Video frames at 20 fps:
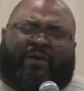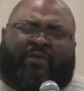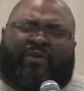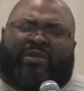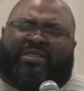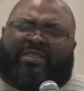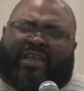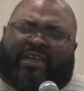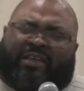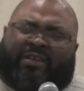
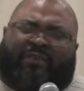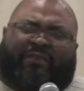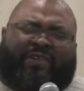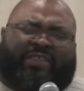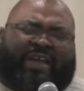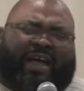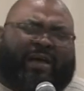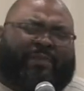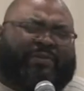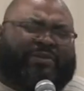We thank you
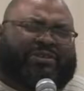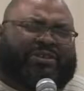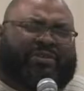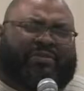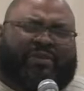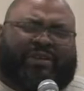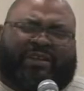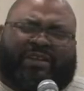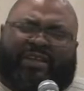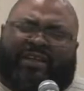for the
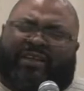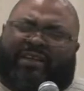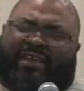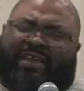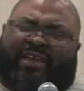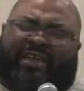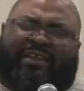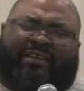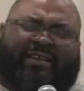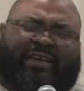opportunity
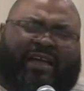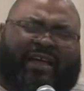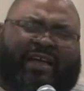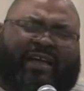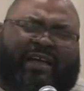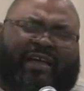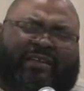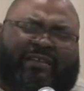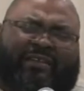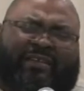again,
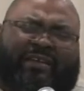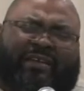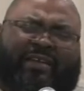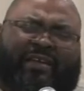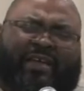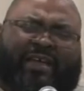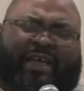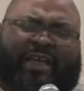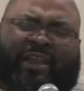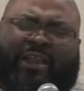God,
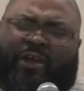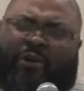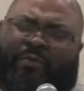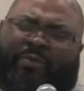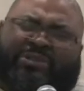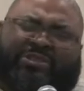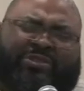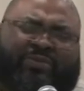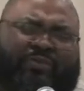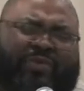and
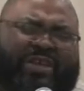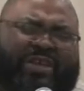help us to